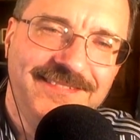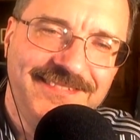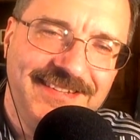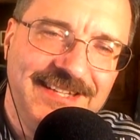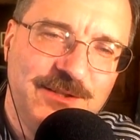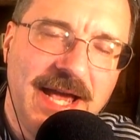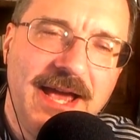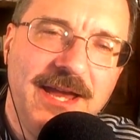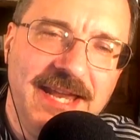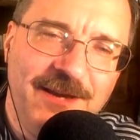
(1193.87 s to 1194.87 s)
as
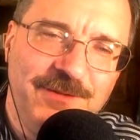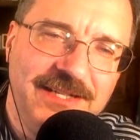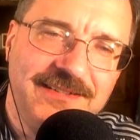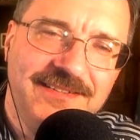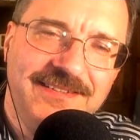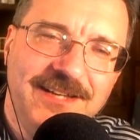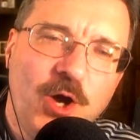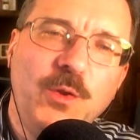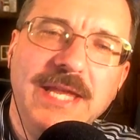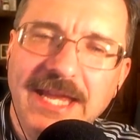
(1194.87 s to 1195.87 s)
I named it,
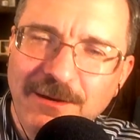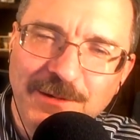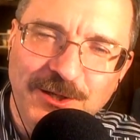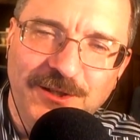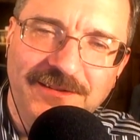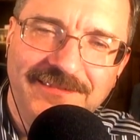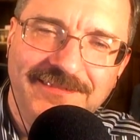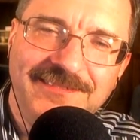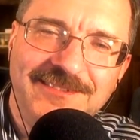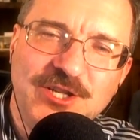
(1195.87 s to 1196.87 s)
Holy Hymnal,
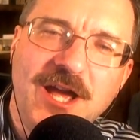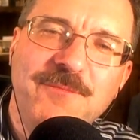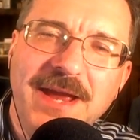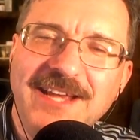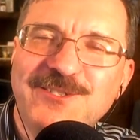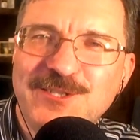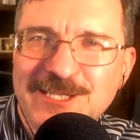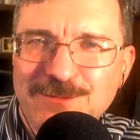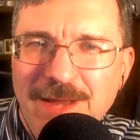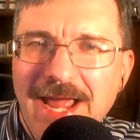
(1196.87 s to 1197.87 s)
John Masters
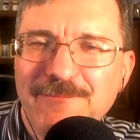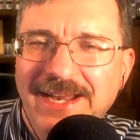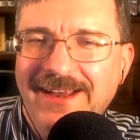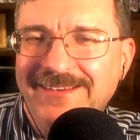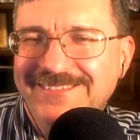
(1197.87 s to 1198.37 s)
is Batman.